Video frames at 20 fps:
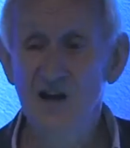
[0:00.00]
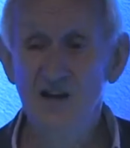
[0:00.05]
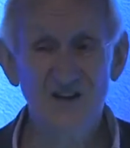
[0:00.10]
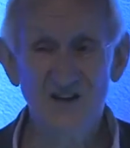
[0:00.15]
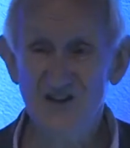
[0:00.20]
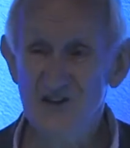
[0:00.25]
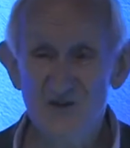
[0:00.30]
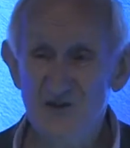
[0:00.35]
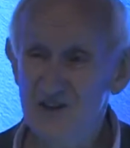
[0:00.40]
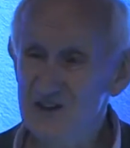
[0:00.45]
you
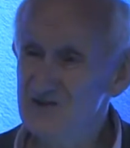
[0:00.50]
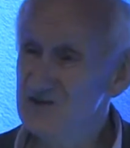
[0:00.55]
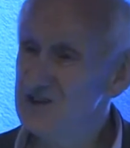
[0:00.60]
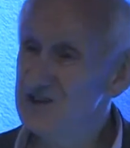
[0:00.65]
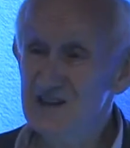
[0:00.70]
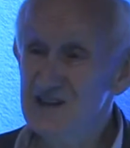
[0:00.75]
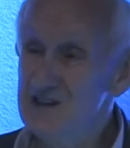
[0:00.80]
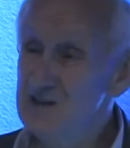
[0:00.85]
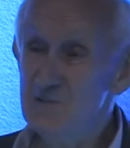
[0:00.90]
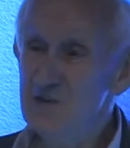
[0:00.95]
don't even
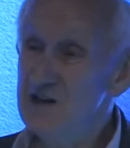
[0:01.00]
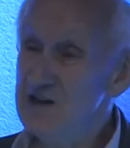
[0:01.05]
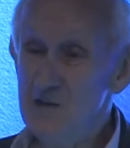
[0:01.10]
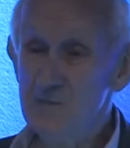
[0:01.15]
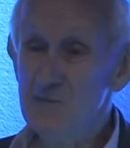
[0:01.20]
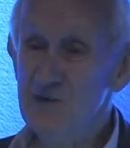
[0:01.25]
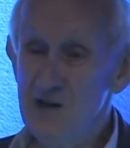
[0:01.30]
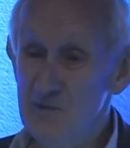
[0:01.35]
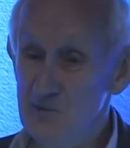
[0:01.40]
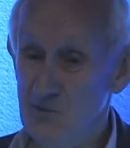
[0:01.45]
need many
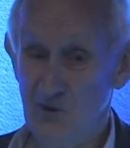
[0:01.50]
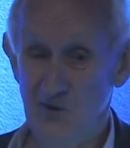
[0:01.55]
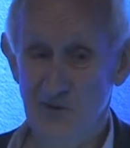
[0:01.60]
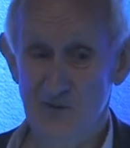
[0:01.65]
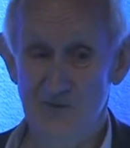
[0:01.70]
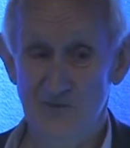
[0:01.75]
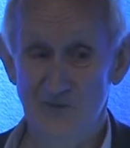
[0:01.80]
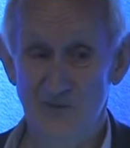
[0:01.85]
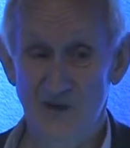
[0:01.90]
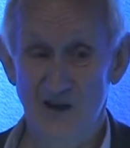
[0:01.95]
people.
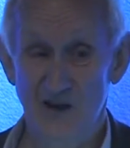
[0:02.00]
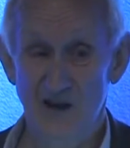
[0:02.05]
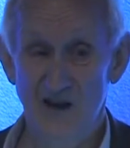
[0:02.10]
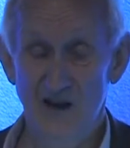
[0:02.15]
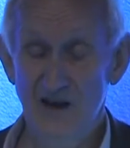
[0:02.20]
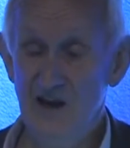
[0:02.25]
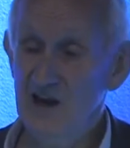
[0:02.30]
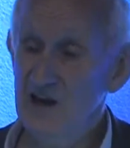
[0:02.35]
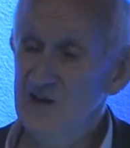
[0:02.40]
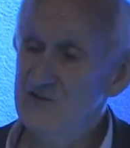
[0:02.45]

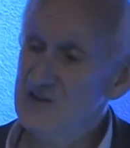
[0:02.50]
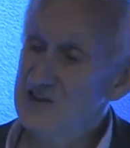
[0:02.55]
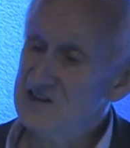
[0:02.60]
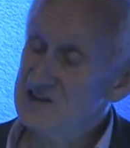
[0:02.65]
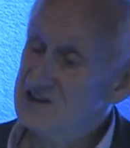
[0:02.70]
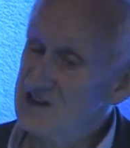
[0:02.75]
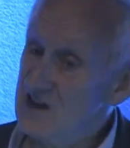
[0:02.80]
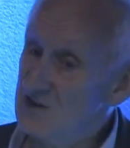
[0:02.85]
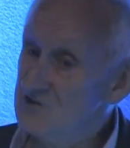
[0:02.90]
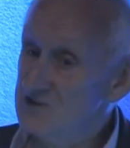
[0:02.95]
If that
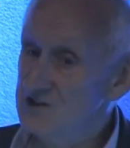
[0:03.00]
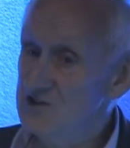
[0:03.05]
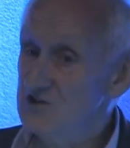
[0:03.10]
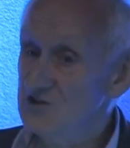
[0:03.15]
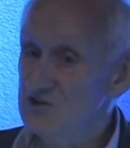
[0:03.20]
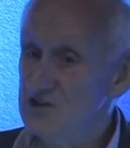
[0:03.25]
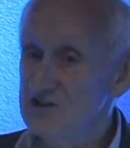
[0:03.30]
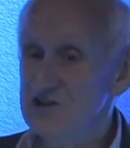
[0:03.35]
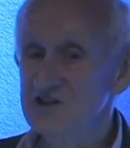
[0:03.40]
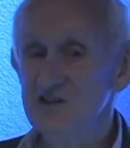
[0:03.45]
sounds
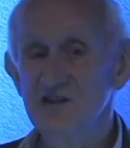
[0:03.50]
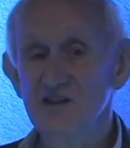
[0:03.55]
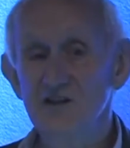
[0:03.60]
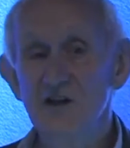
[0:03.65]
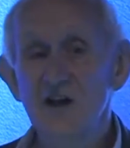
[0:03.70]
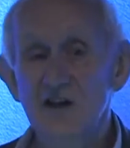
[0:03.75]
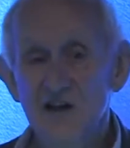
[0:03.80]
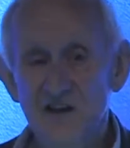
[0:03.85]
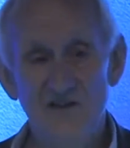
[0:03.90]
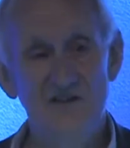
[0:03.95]
interesting,
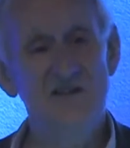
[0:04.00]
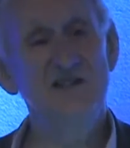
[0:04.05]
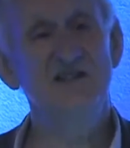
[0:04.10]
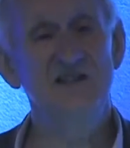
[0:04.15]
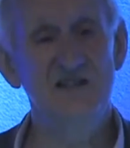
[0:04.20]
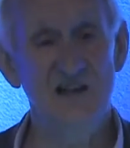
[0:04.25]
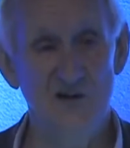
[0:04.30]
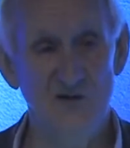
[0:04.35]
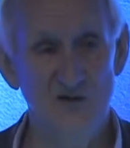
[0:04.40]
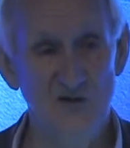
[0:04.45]
this
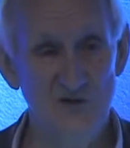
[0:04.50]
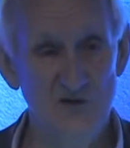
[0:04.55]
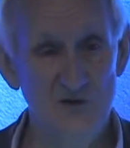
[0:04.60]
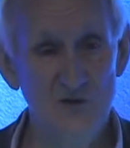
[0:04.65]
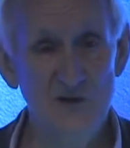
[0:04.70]
is how you do